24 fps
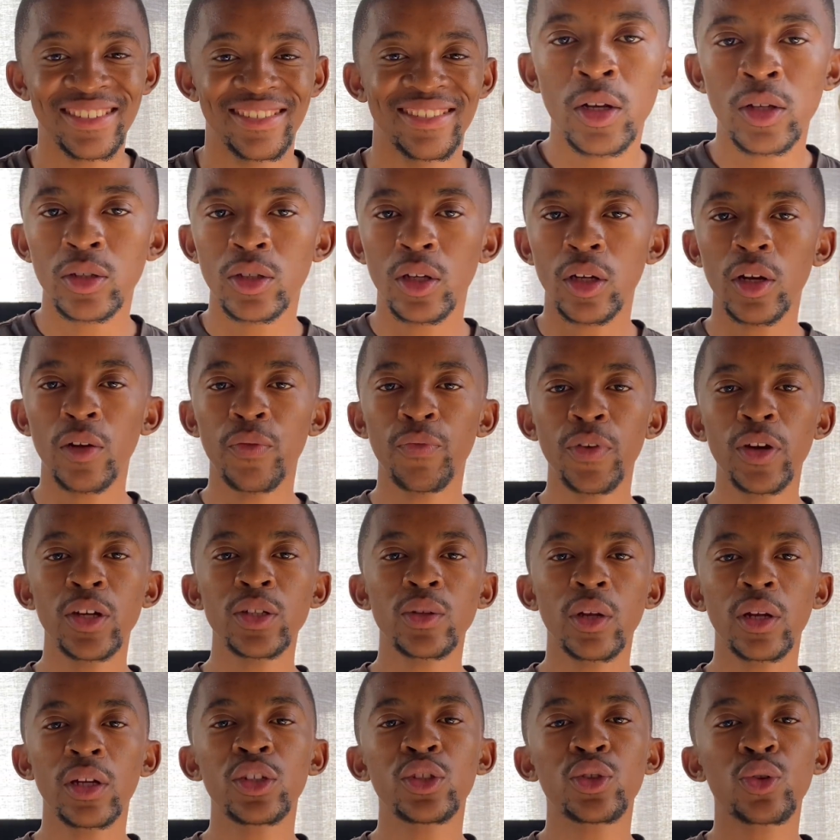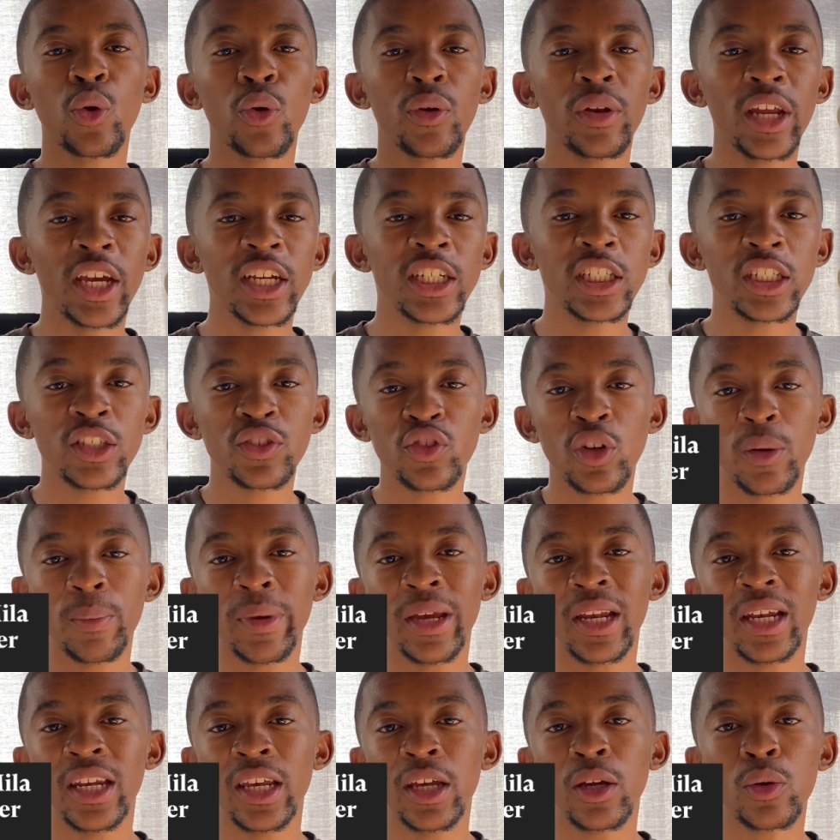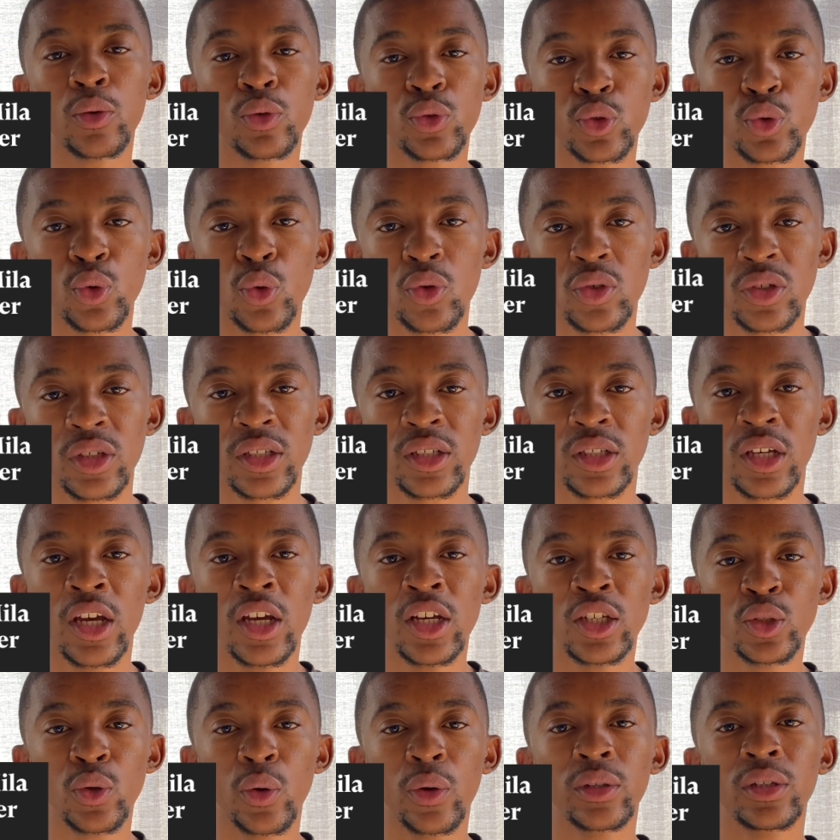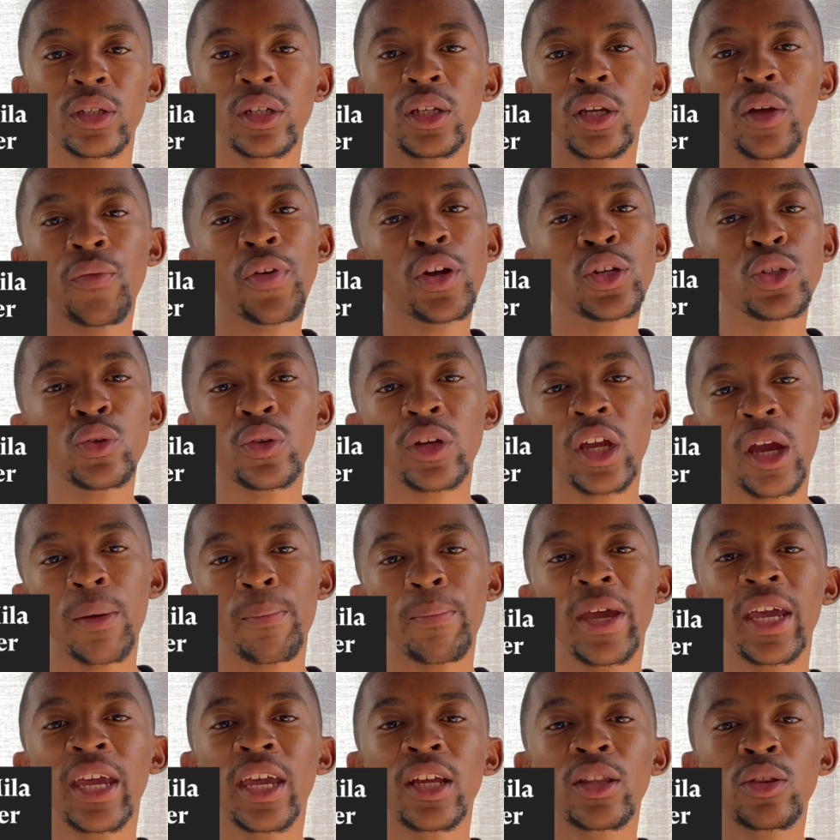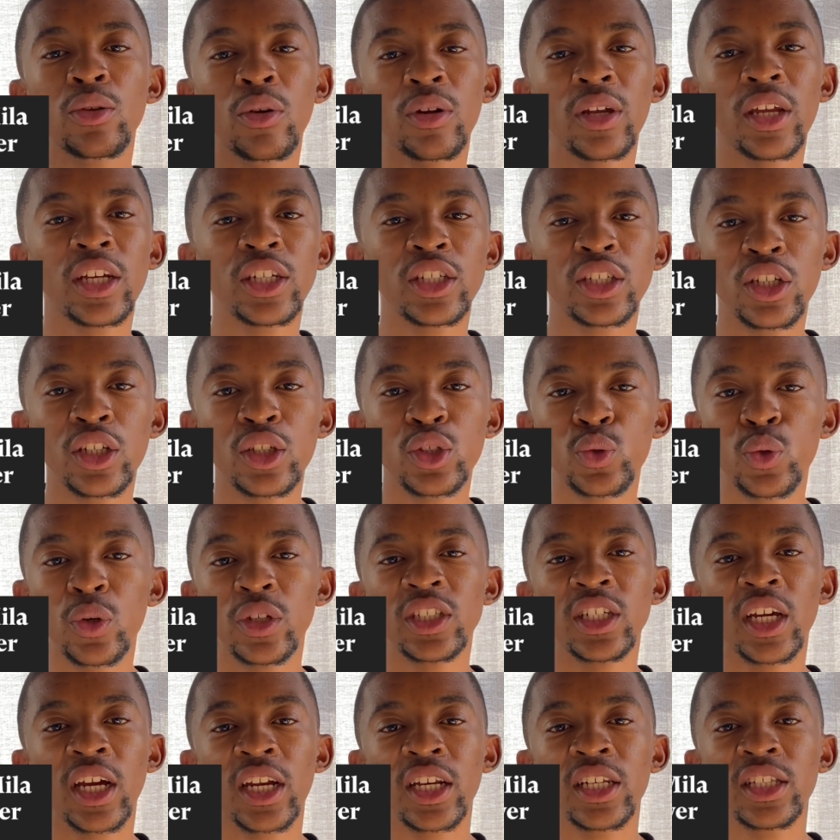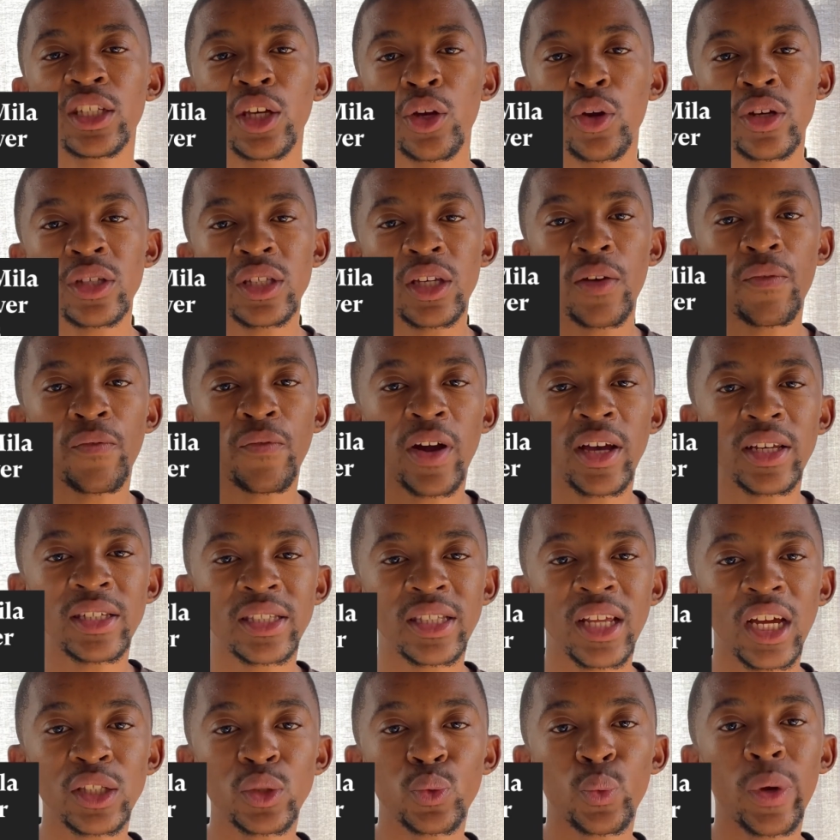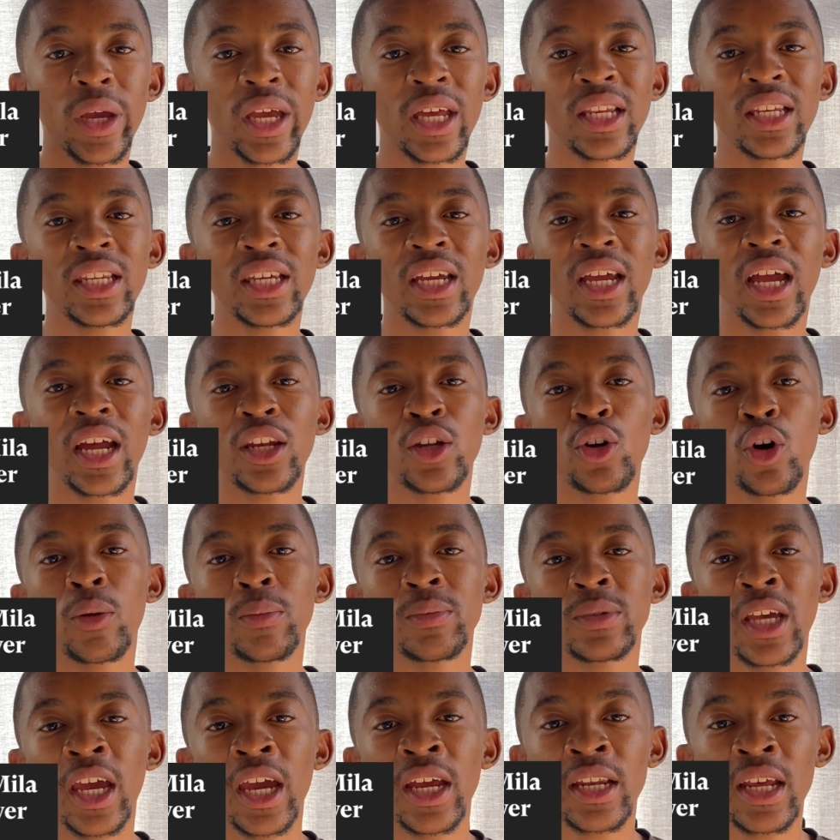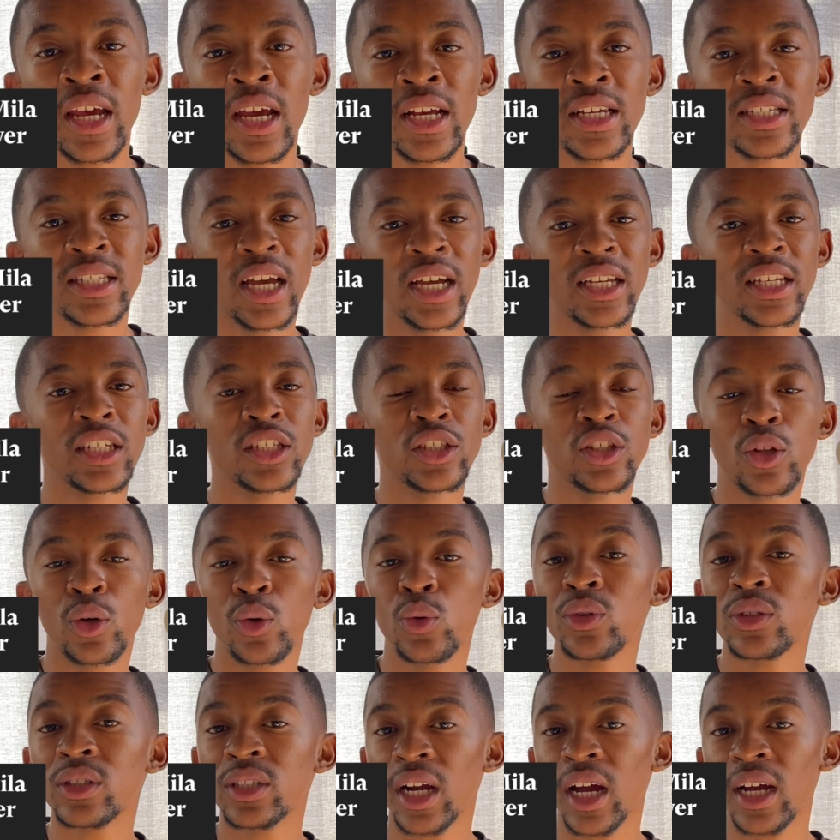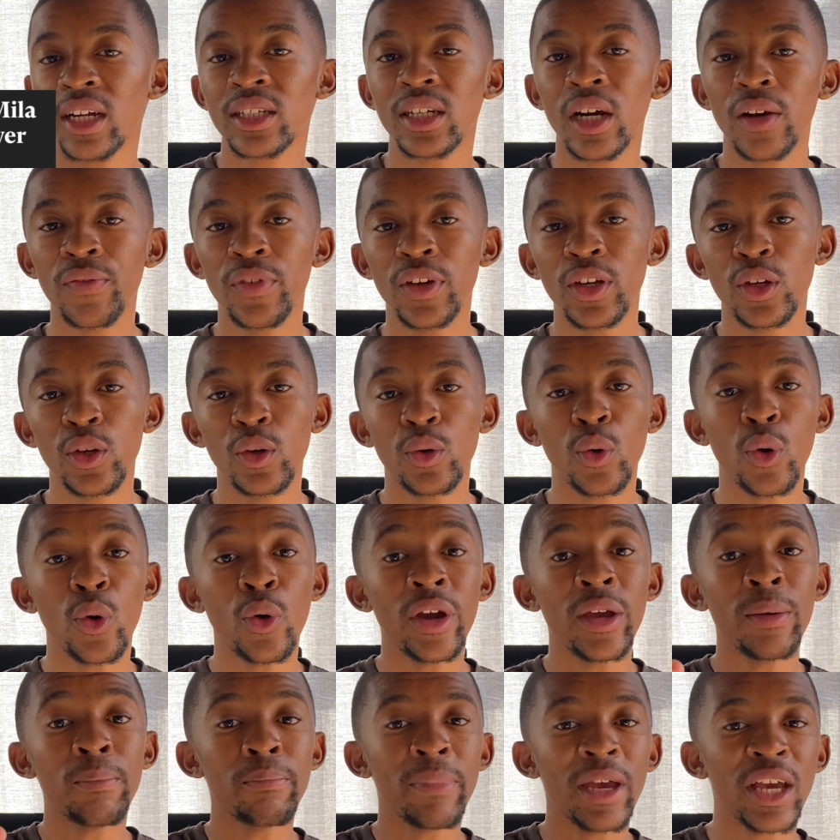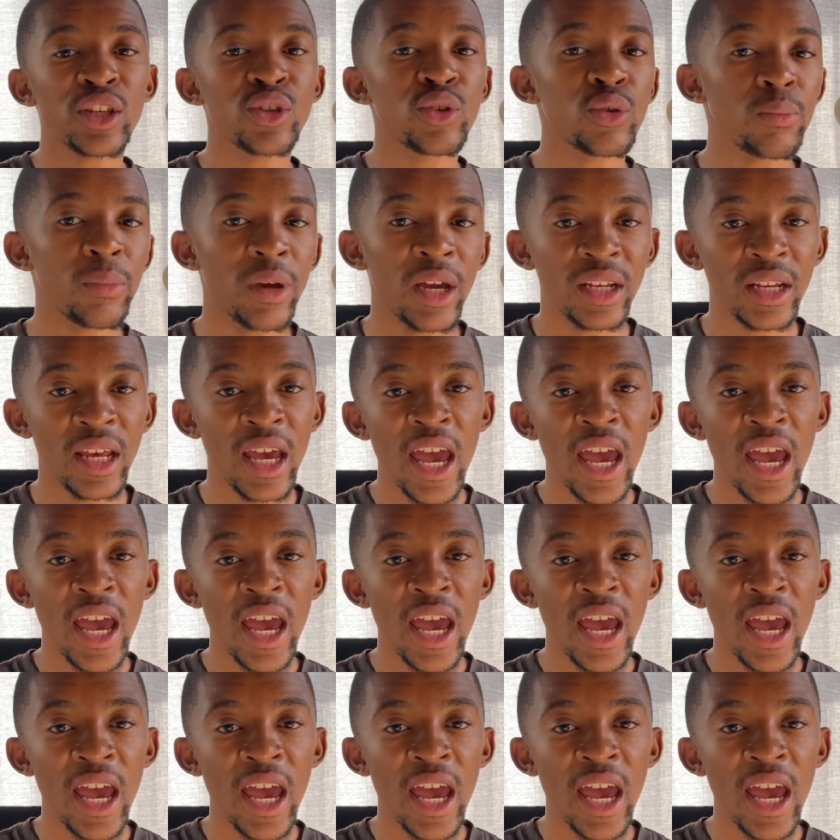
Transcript: So the first one is donations from illegal sources. So an individual can make a donation to a charity using funds that were illegally obtained, such as through drug trafficking or embezzlement.